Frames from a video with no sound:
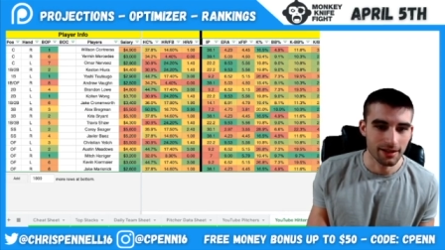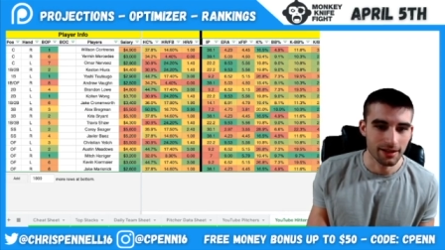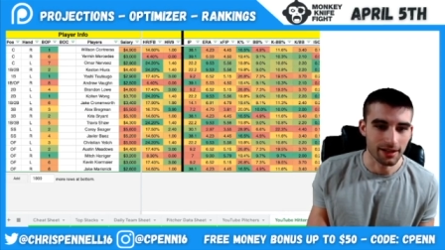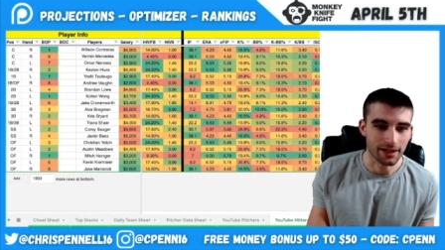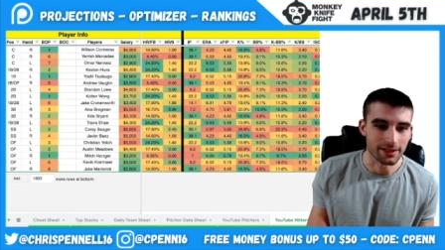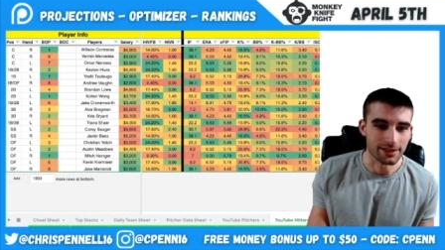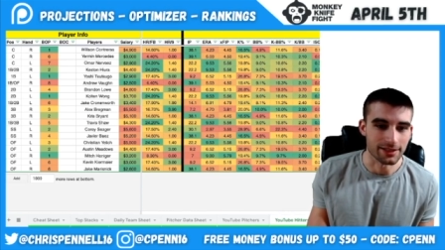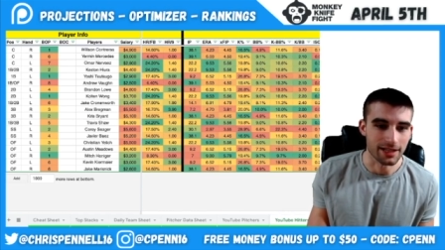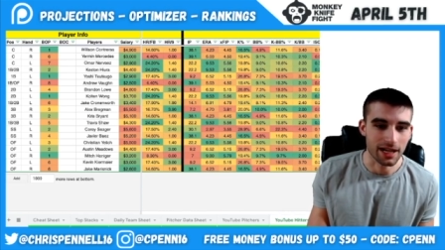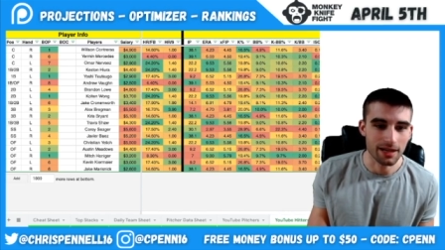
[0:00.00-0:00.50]

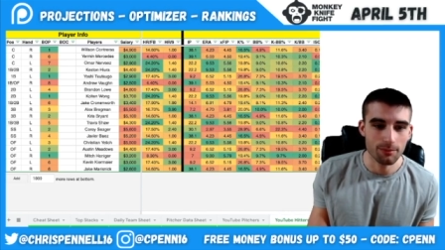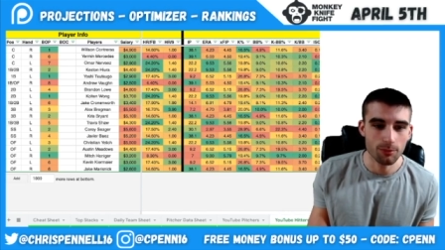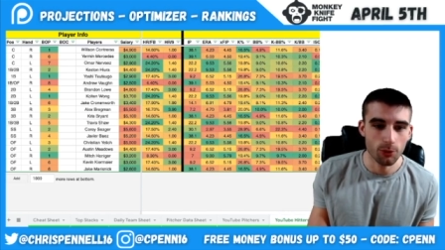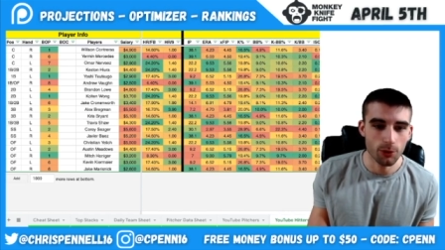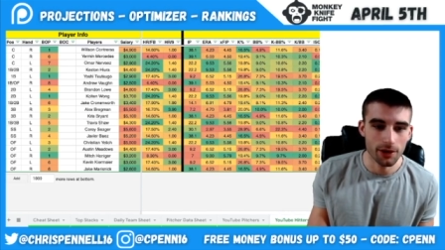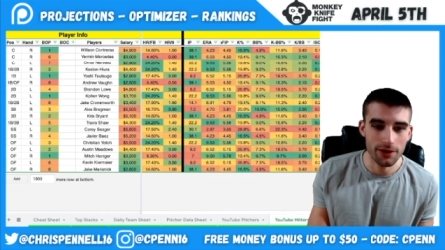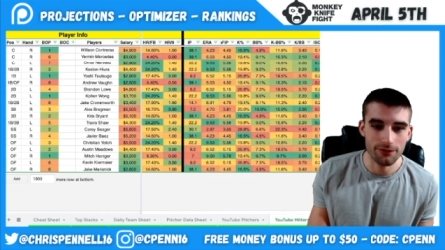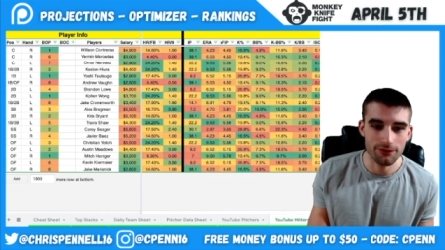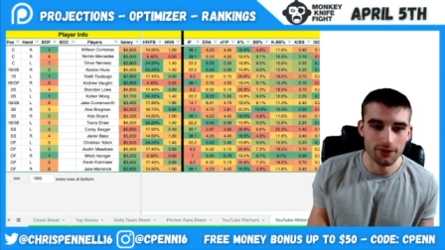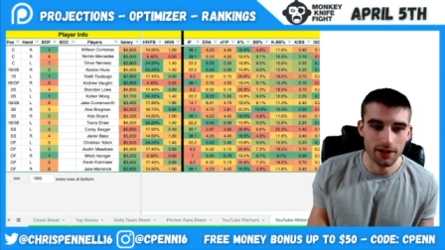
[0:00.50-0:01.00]
a nine
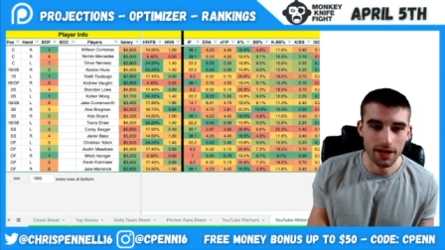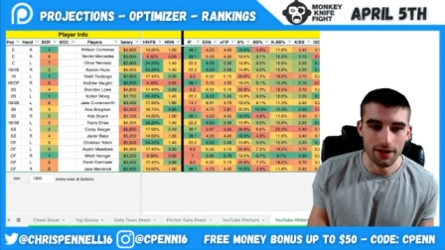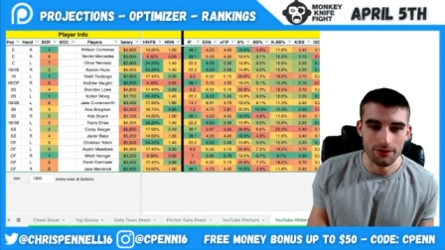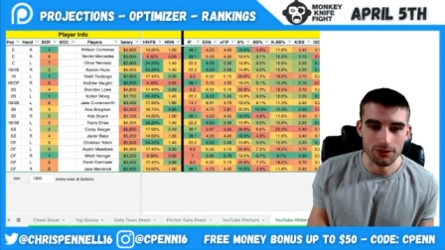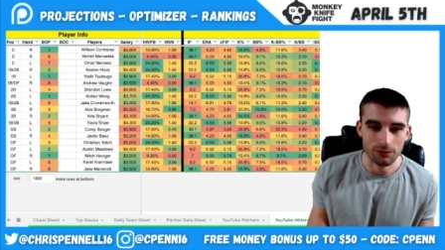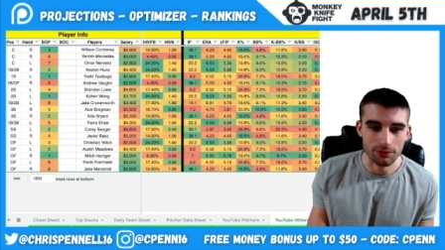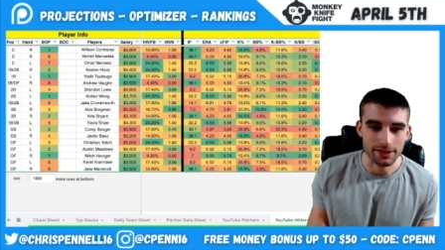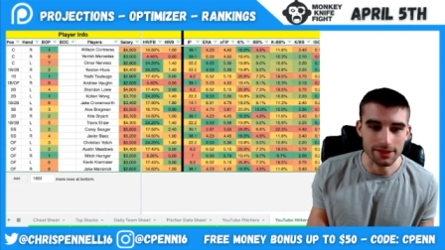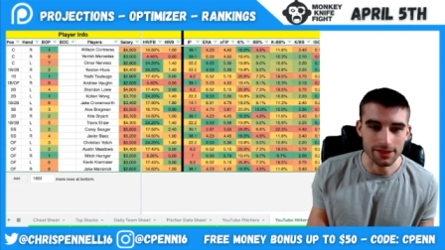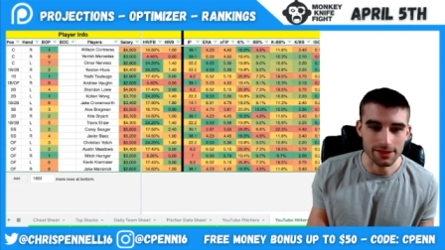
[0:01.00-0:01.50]
point five
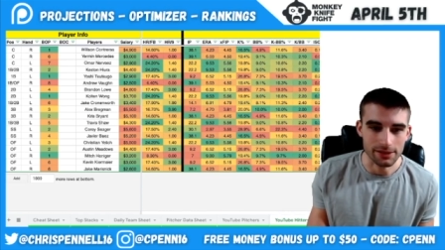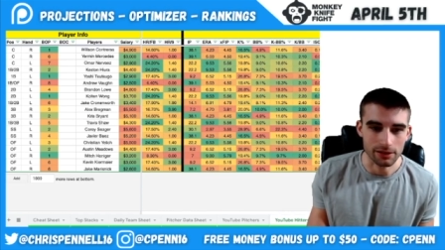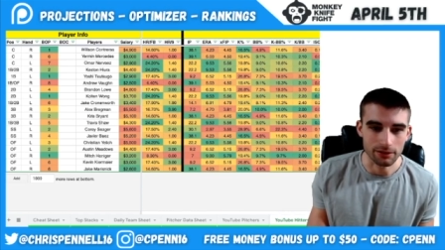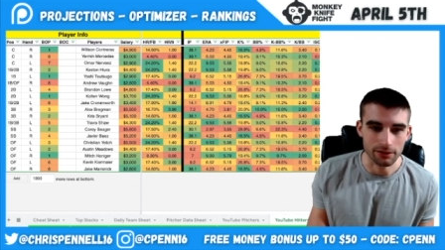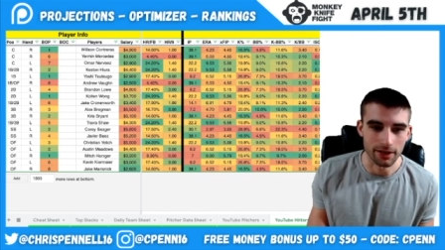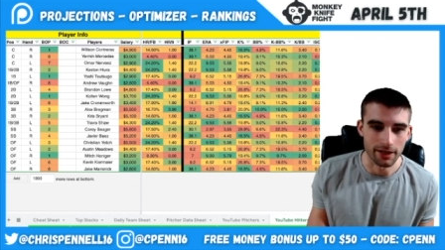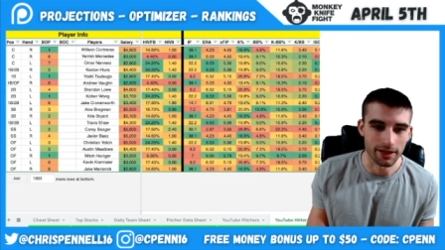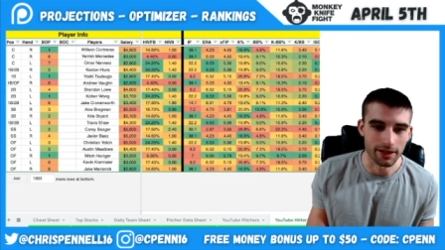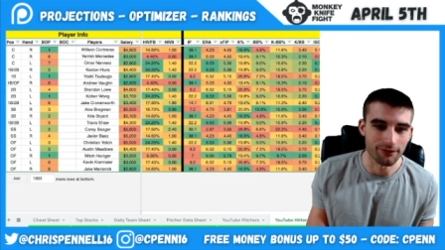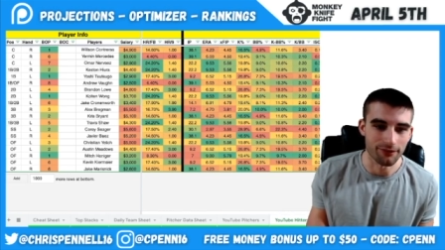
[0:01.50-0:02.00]
three E
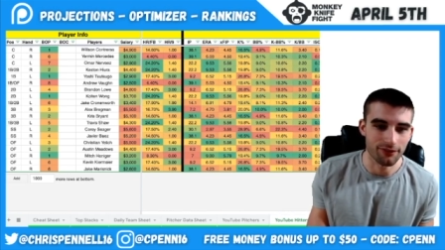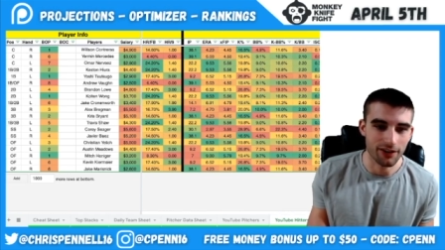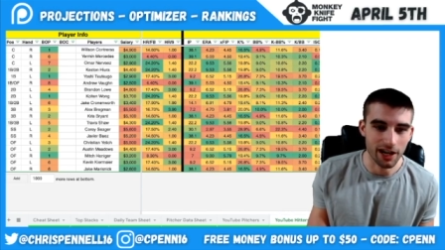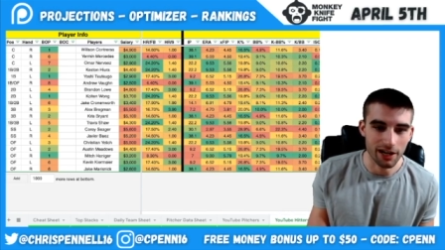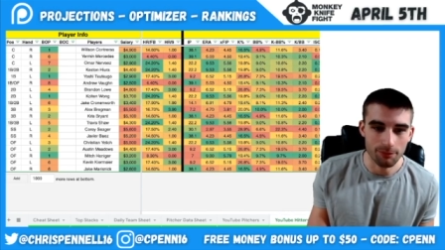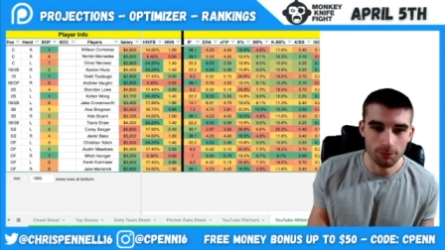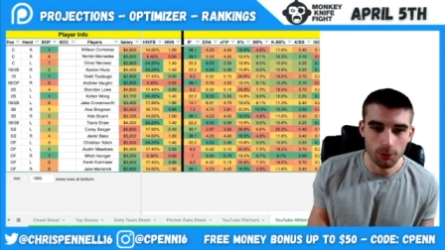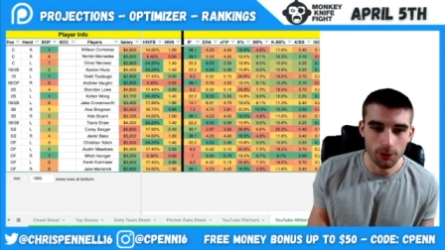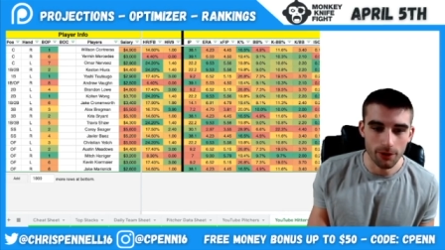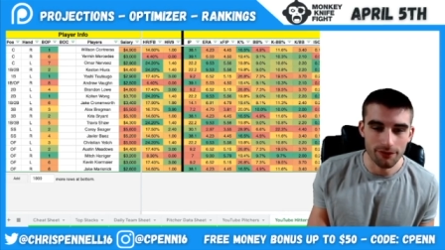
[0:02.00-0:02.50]
R A, a
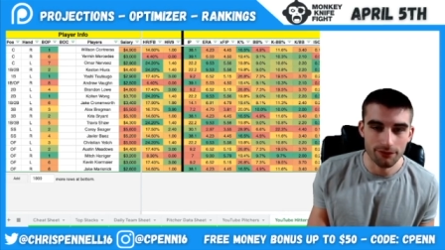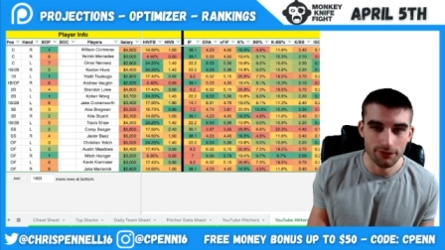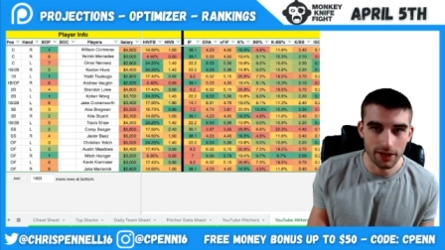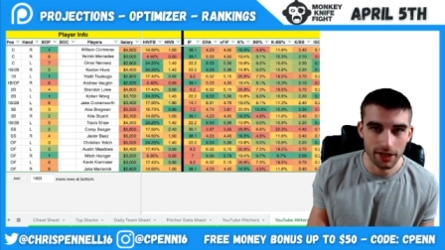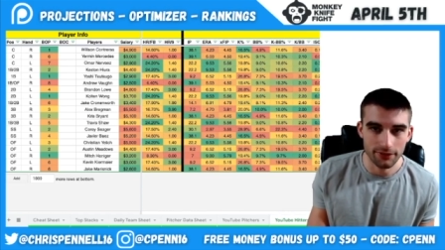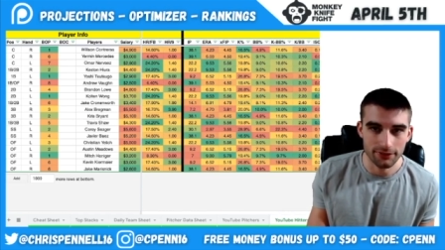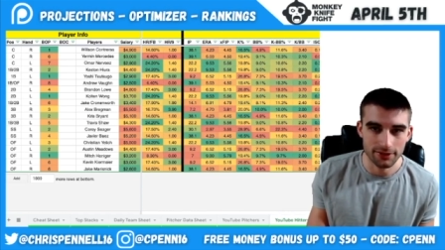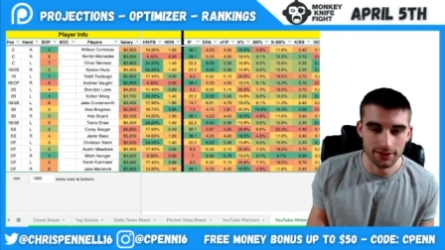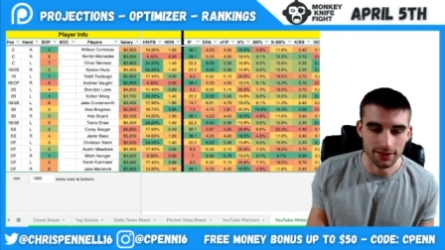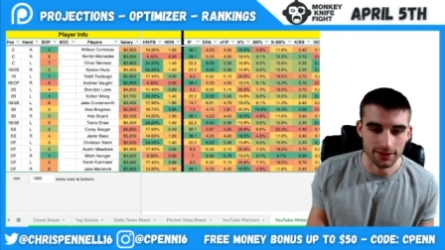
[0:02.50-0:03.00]
five point
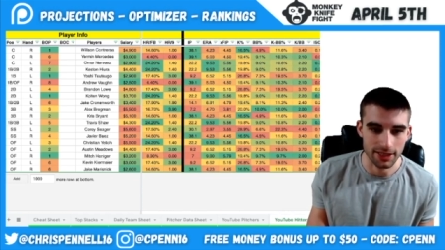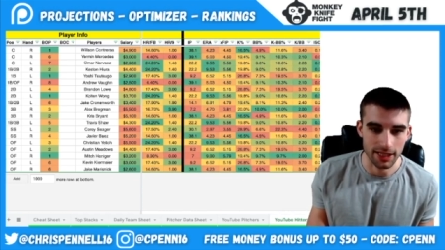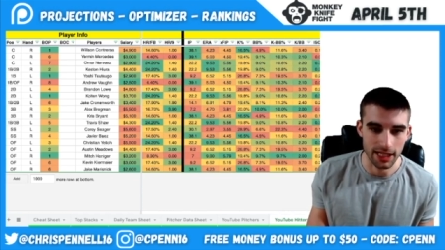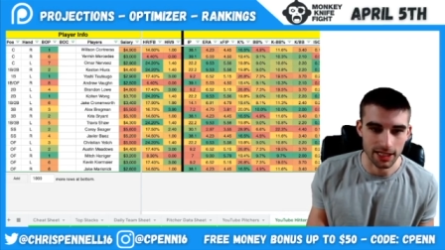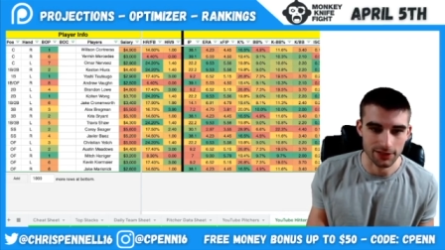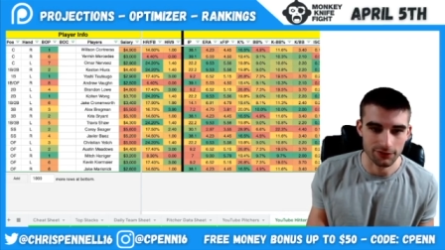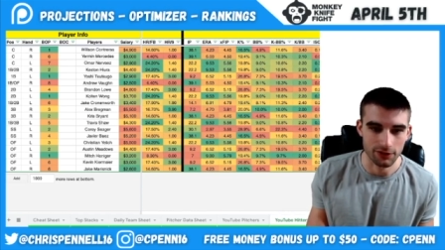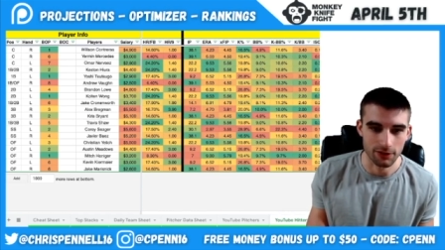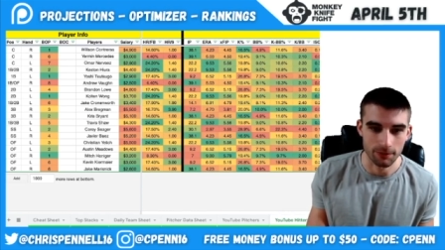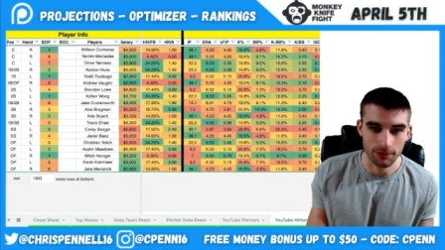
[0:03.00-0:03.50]
five six
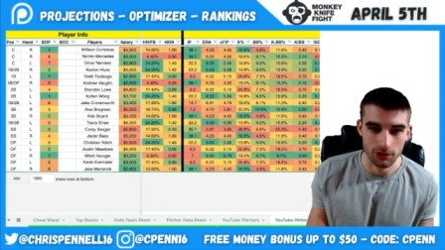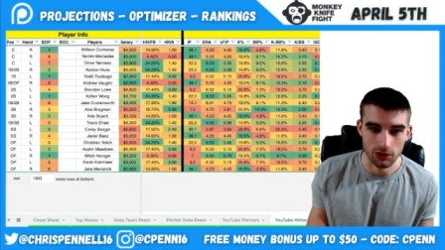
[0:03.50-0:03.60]
xFIP,